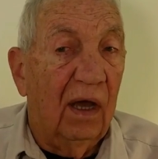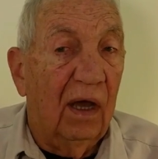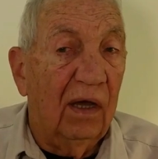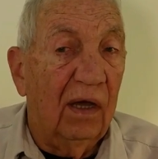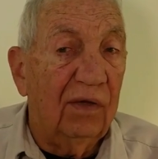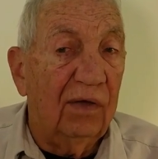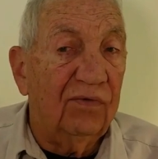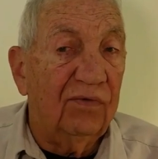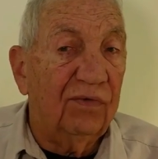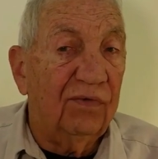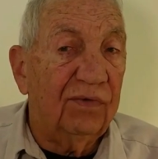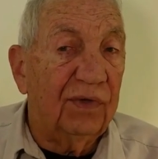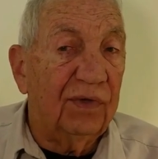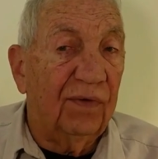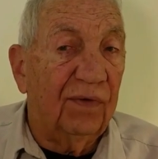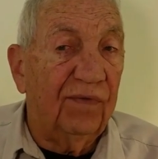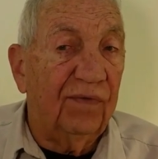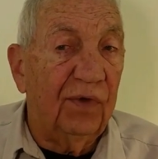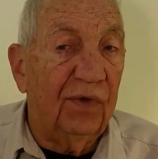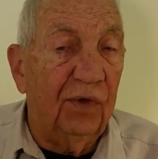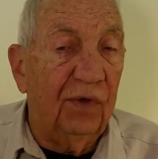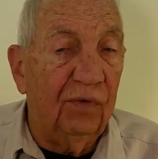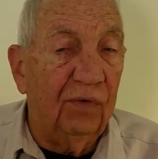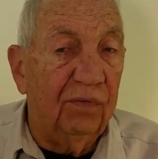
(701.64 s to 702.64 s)
hundreds
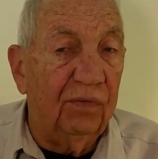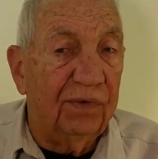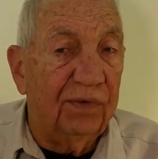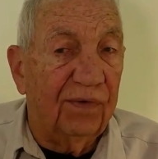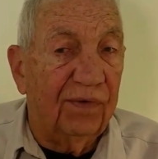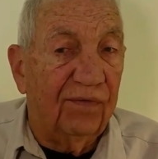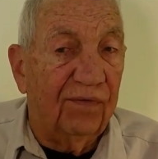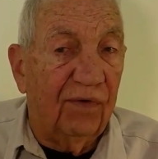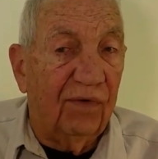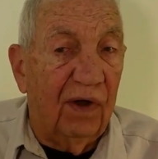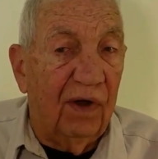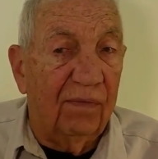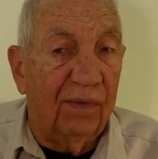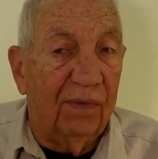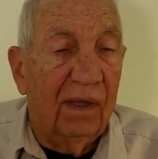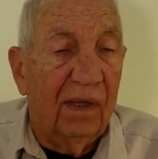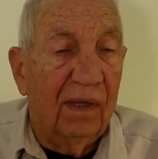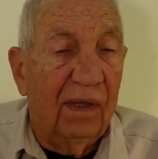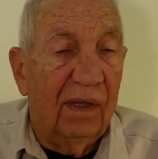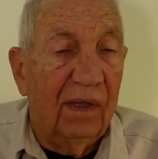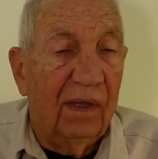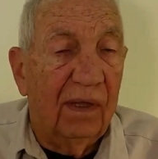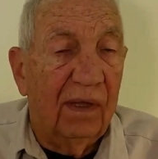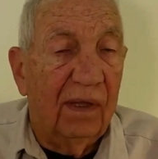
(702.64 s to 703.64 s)
of cubes of rubber.
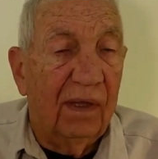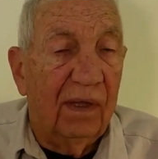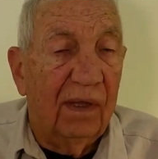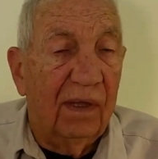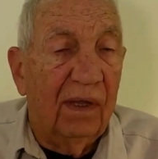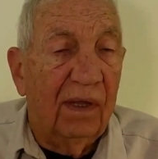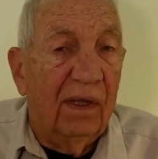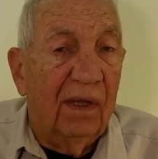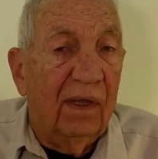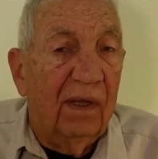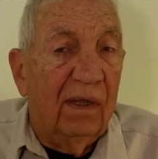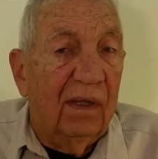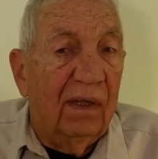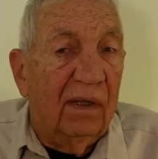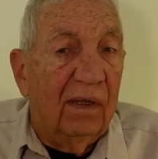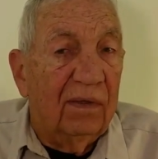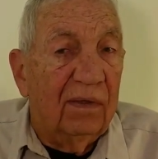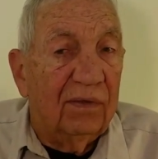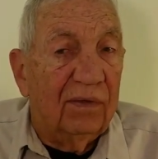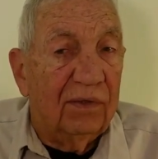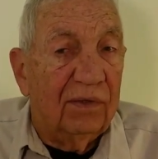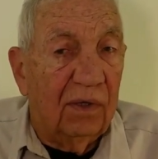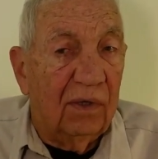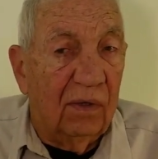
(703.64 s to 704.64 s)

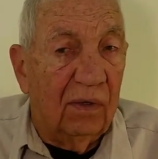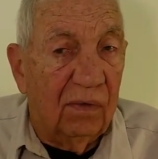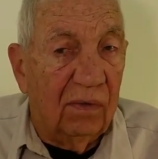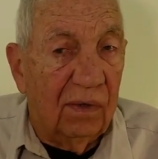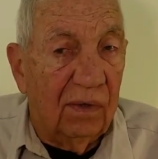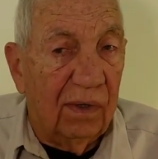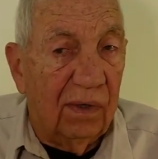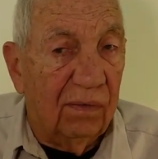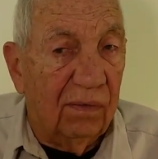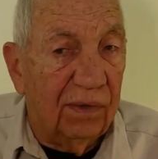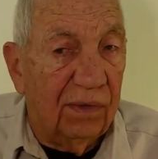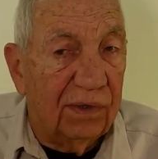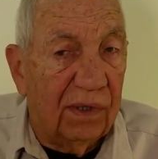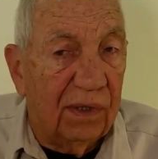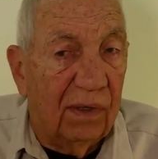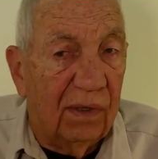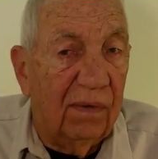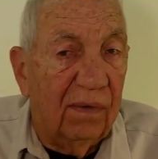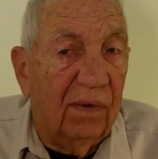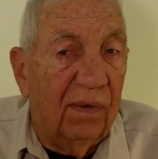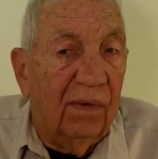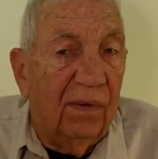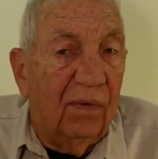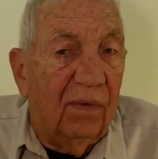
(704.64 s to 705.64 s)
So it was
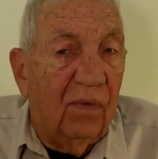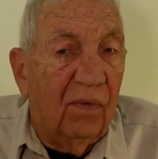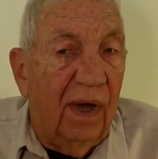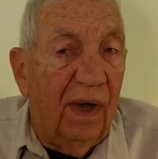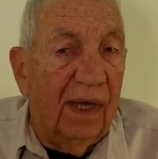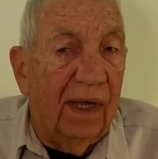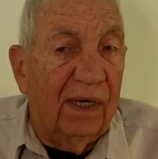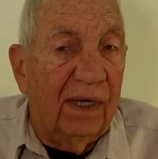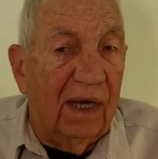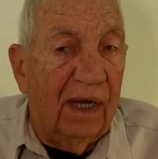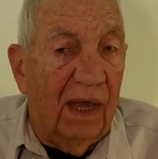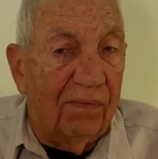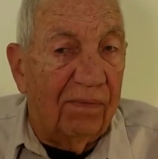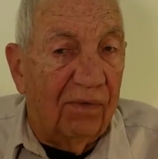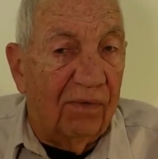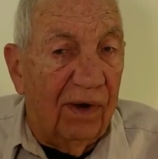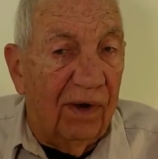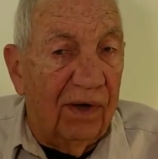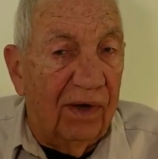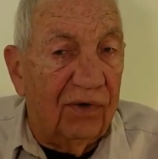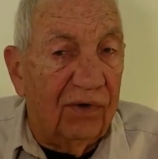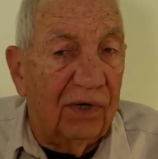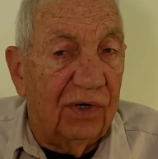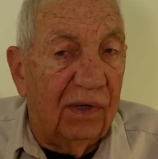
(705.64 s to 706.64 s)
a, quite an
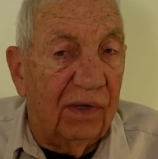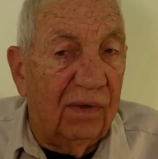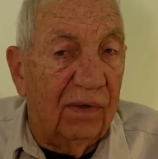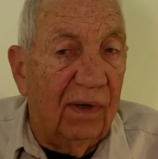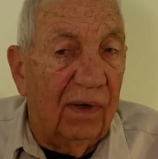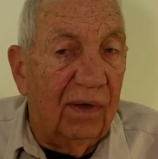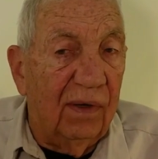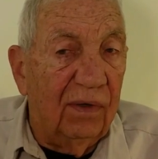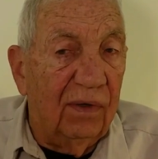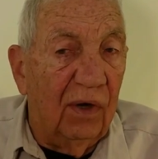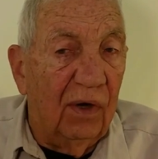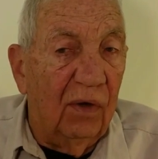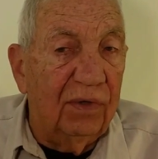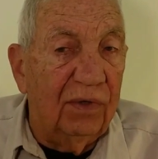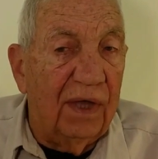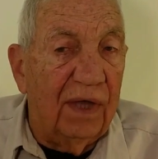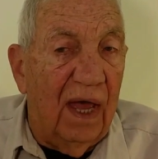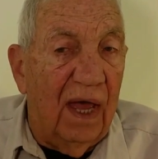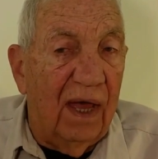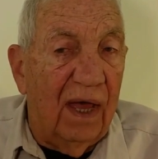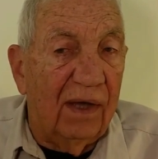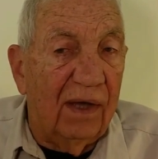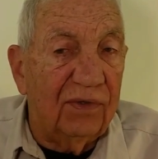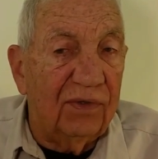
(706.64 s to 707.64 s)
operation. No
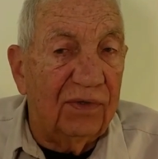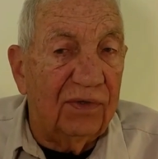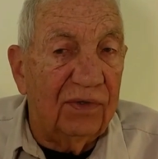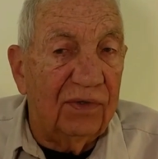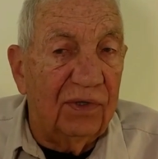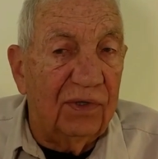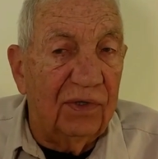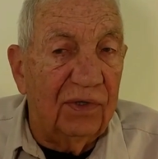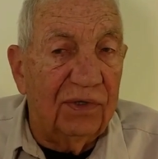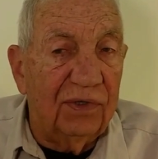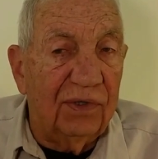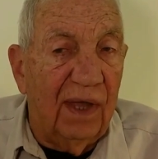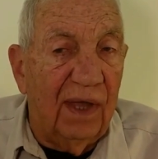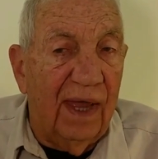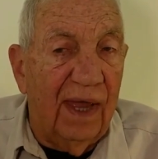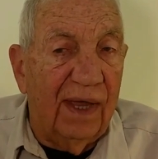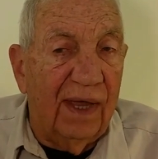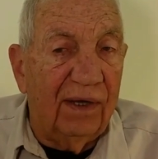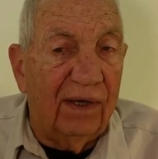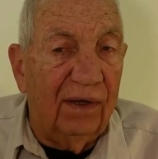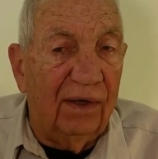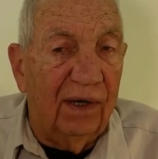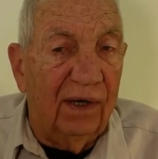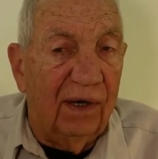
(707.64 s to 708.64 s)
docks, just
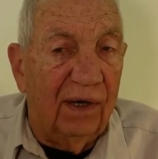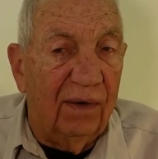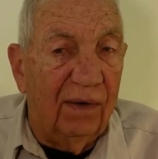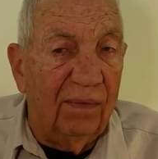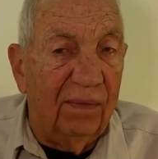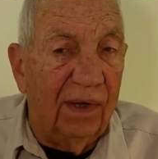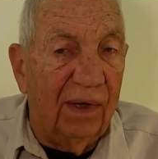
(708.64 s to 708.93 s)
anchored in the